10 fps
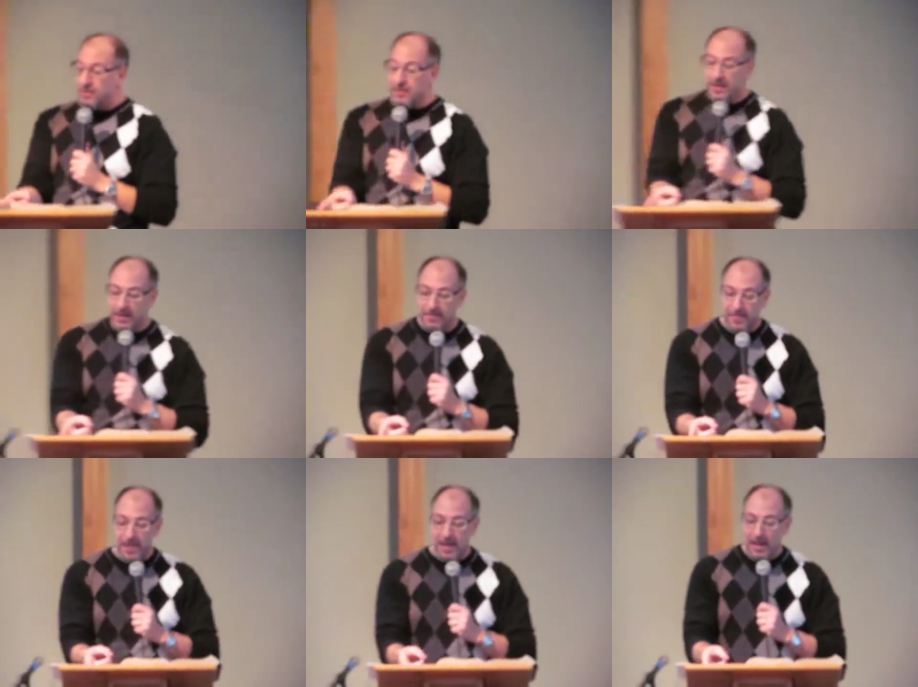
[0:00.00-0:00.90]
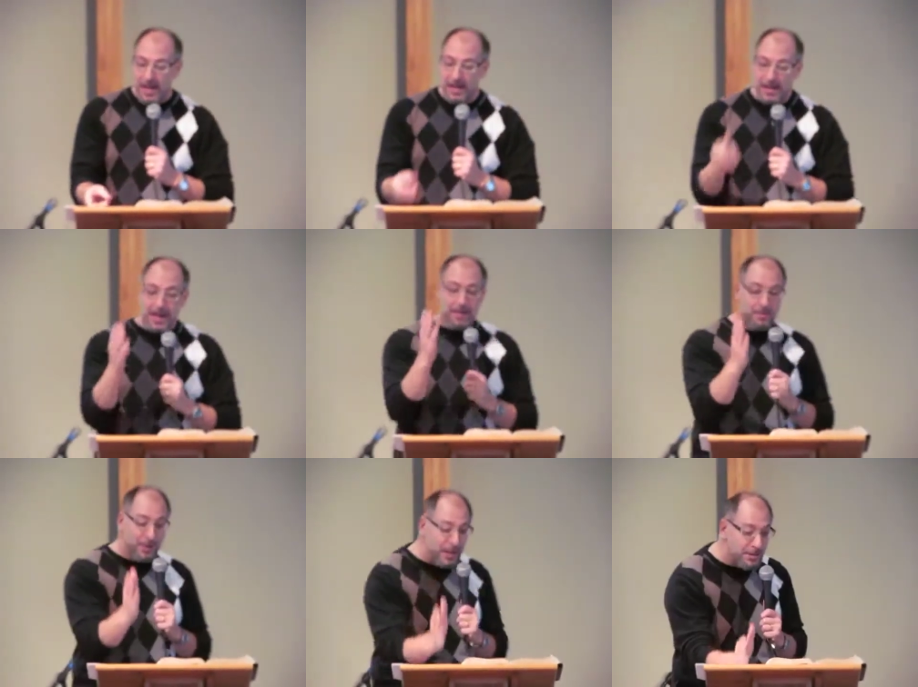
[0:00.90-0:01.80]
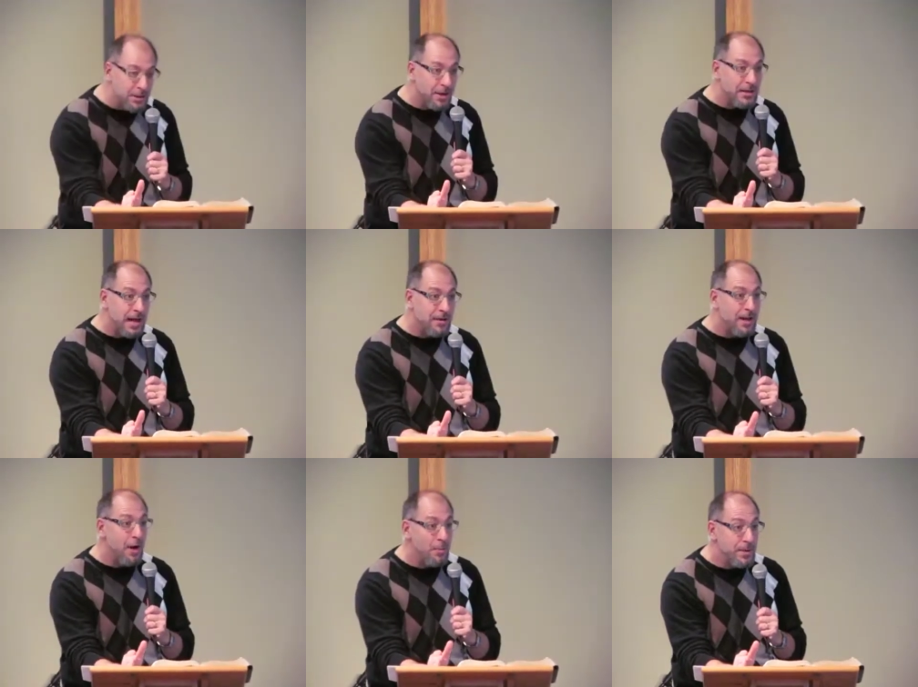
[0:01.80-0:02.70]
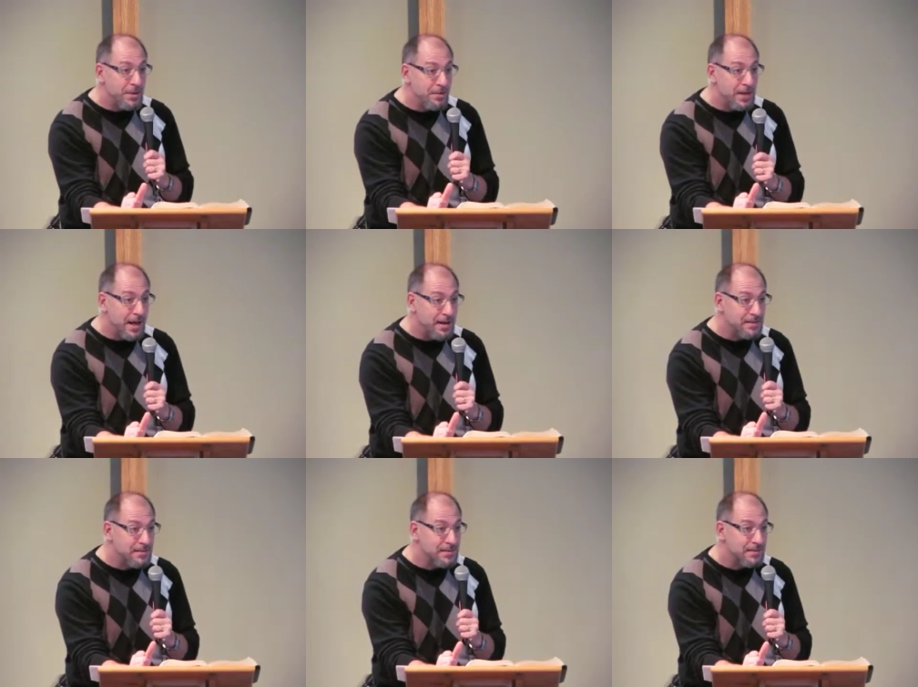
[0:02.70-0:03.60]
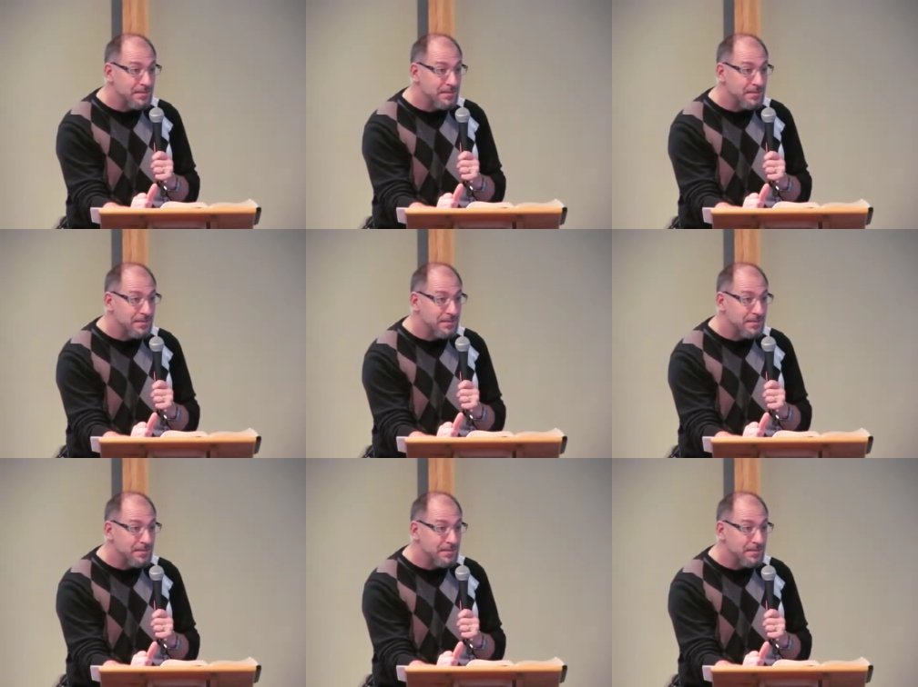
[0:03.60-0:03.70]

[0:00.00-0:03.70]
every day. And I got a reading chart now to help me do that.